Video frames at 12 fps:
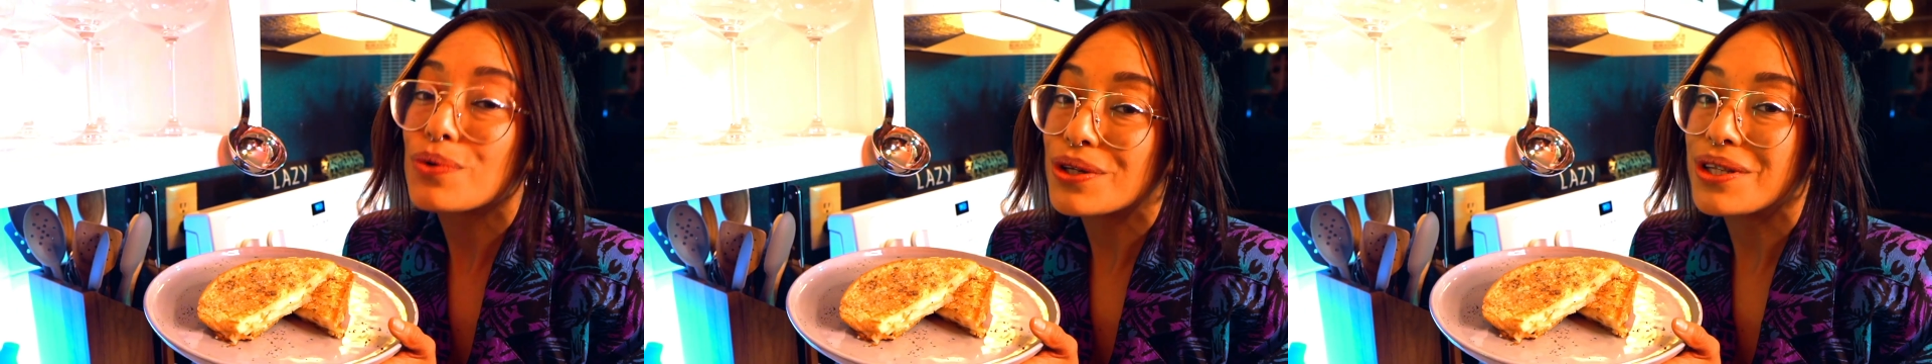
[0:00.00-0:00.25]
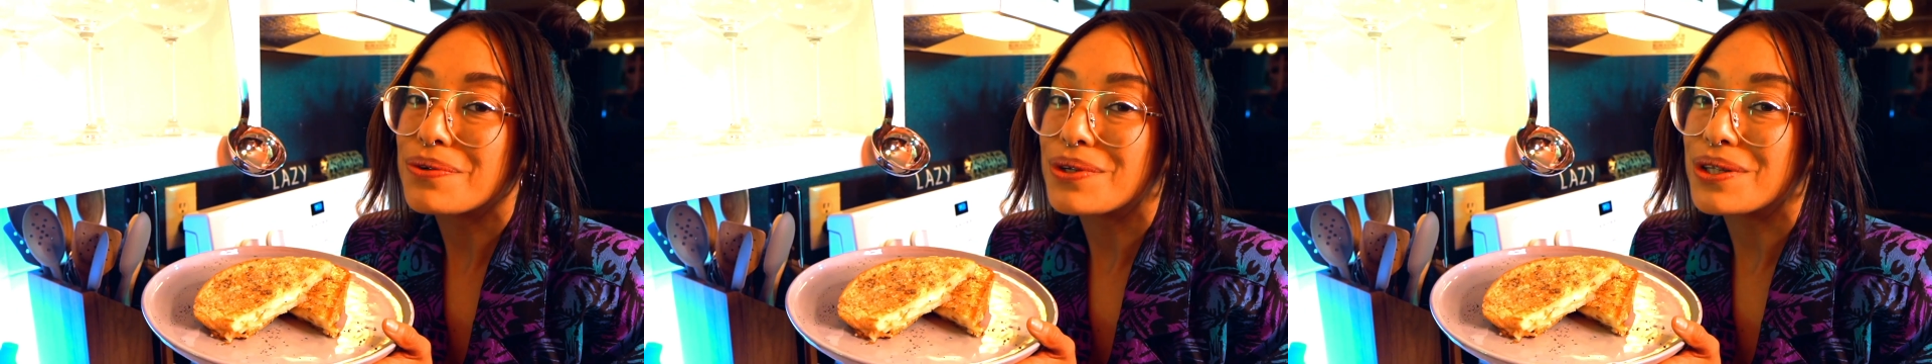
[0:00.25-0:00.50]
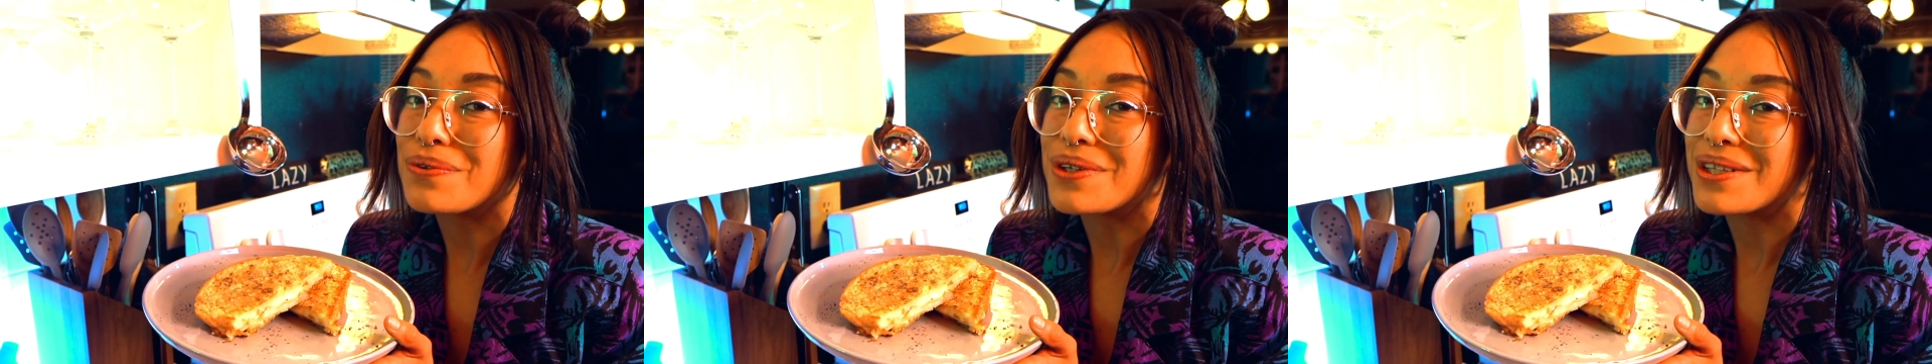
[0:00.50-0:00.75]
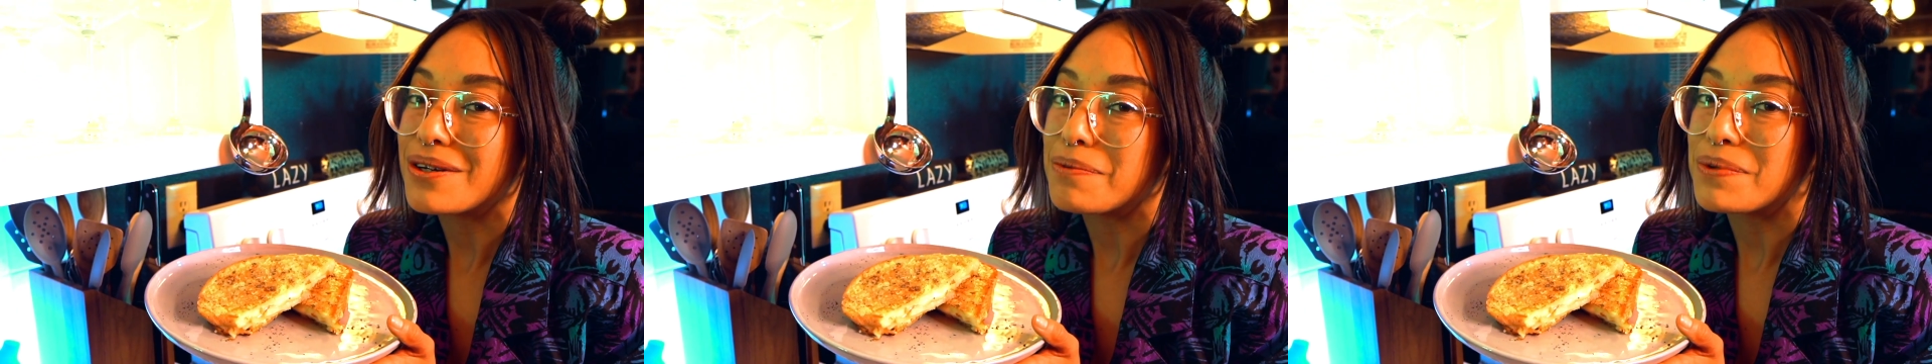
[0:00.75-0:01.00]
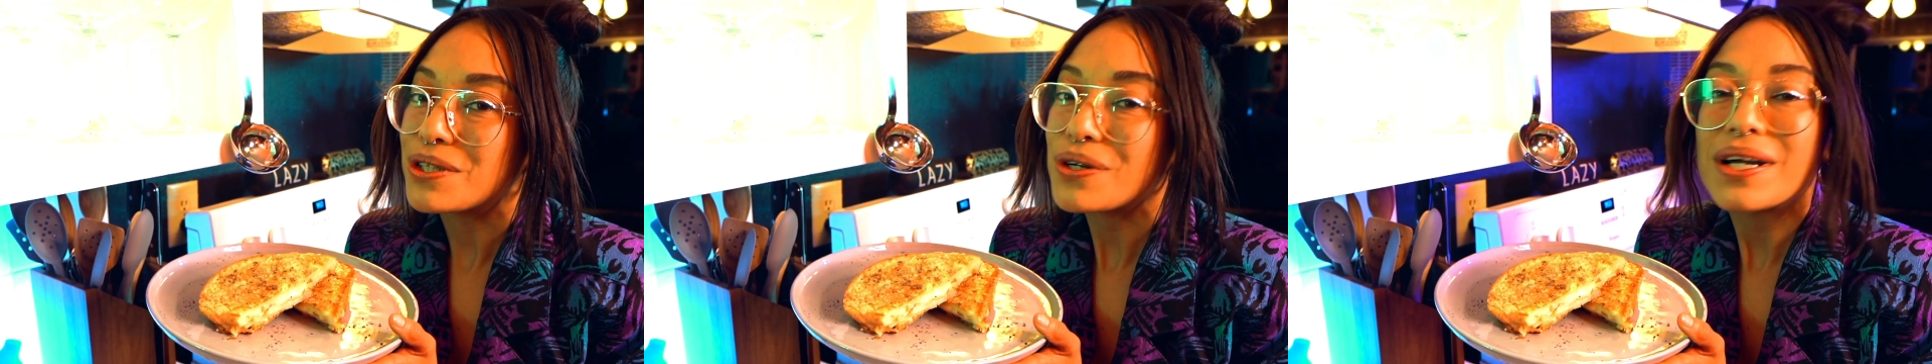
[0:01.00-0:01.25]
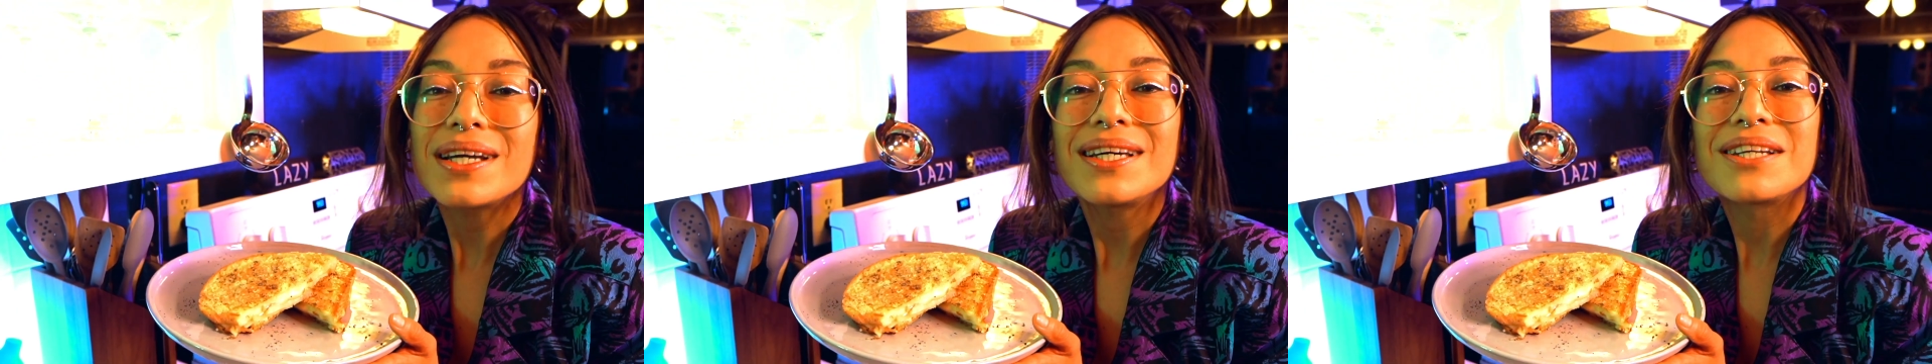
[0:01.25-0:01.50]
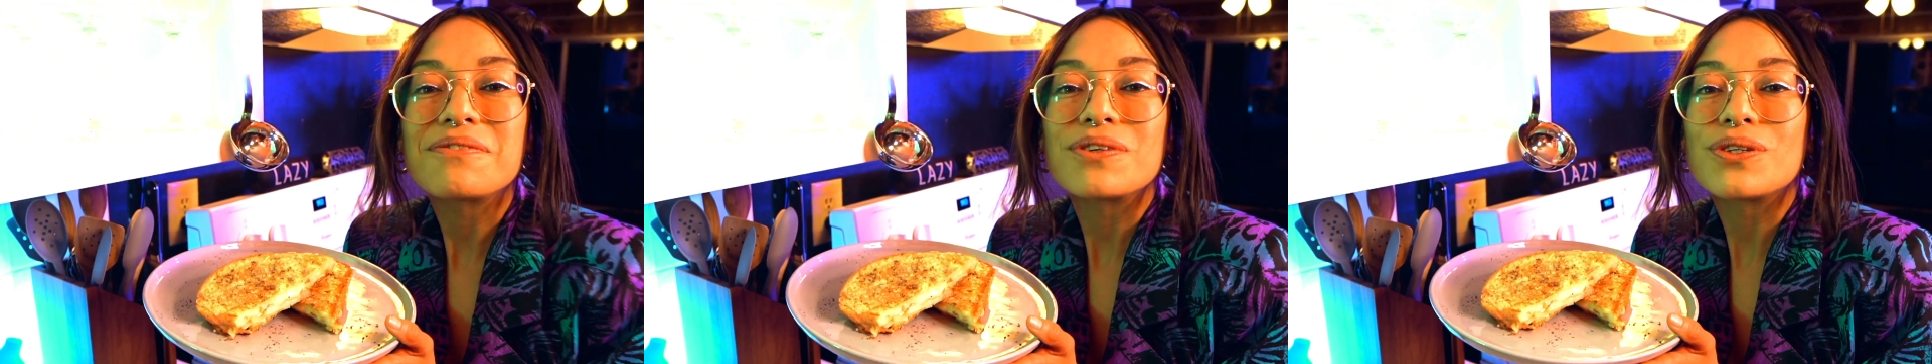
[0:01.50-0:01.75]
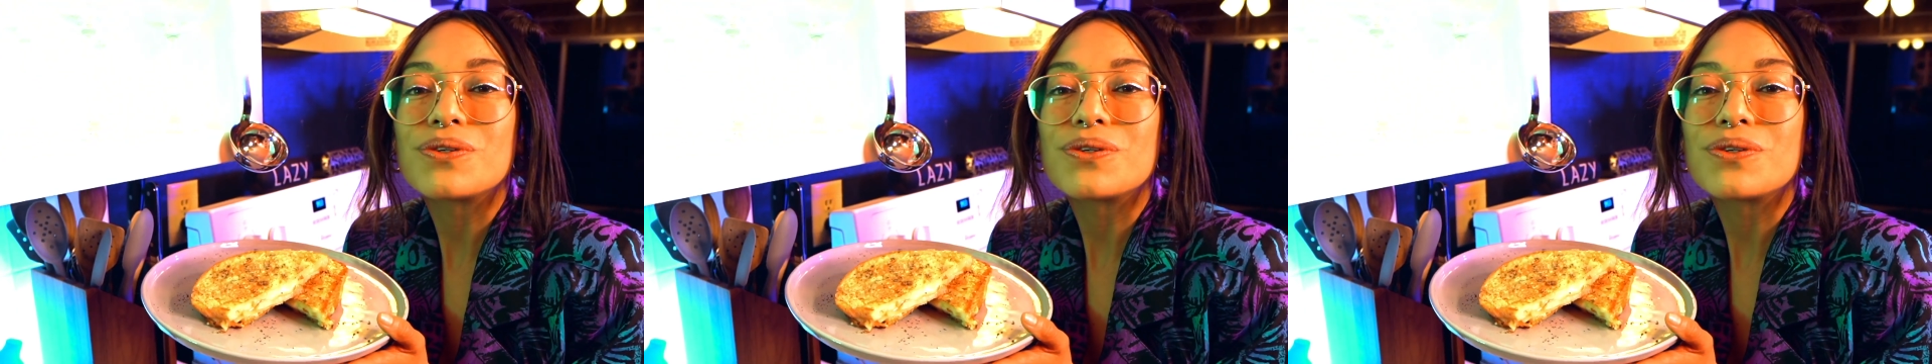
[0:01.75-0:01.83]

really, really, really hope you try it, and if you